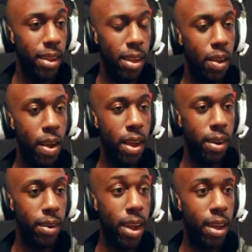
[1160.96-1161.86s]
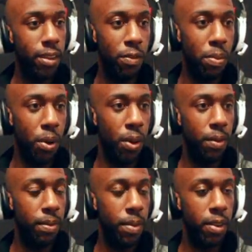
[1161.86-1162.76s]
Alright, yeah, he's a
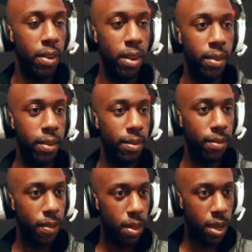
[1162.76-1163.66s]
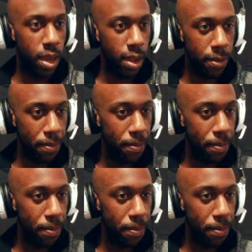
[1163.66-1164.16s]
bull. Makes sense. Okay.